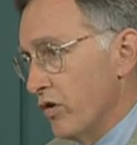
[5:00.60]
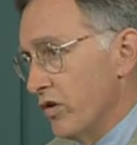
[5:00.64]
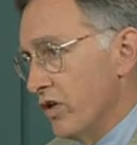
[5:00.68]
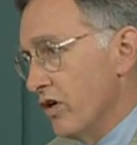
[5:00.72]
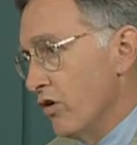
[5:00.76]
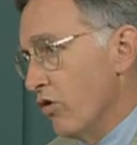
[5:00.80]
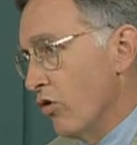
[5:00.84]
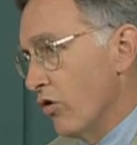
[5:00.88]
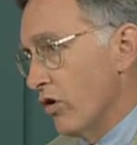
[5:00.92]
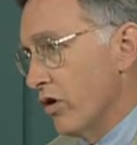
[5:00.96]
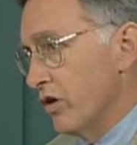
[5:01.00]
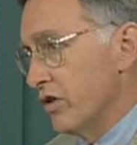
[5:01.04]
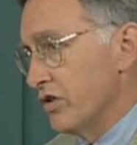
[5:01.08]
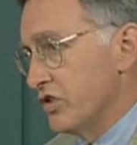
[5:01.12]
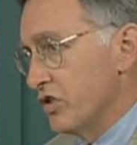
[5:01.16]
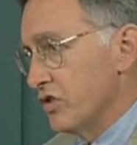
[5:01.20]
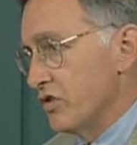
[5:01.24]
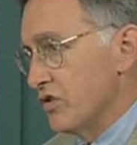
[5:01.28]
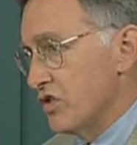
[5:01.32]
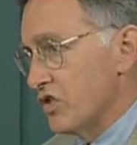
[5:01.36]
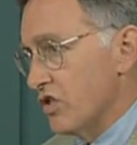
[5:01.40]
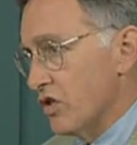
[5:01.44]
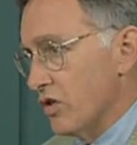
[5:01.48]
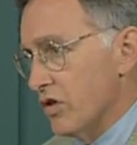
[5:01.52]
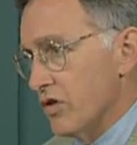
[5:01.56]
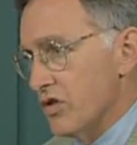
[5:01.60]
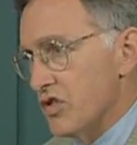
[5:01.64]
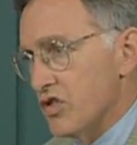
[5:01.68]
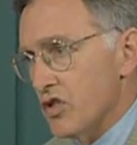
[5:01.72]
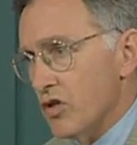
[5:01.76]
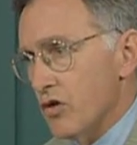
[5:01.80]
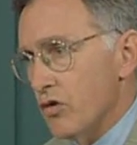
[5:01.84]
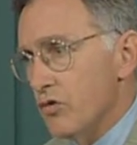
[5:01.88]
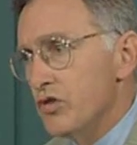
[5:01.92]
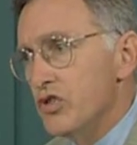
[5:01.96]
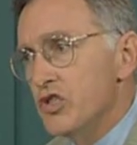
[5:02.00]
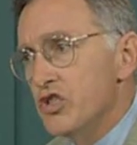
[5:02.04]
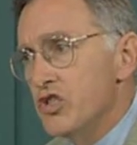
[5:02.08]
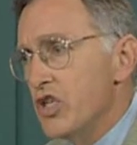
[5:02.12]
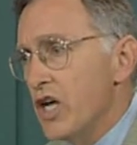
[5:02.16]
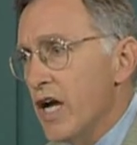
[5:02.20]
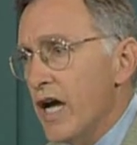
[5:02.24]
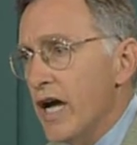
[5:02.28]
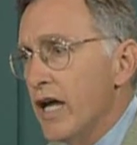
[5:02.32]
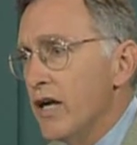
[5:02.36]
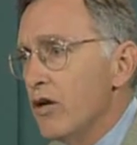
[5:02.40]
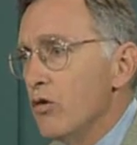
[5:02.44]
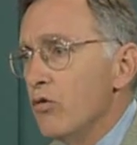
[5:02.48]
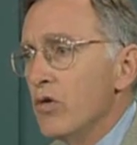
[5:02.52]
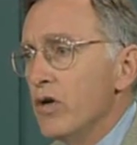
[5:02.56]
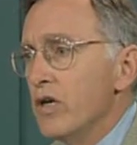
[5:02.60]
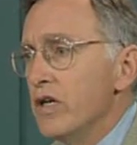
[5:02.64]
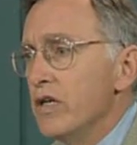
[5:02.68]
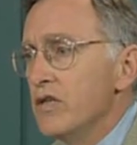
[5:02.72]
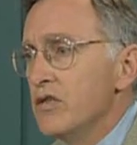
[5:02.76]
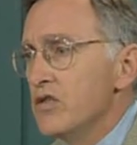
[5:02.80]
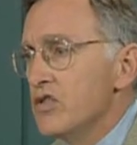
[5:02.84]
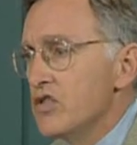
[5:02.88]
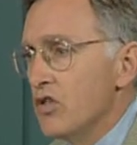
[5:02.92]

where the origins are so shadowy,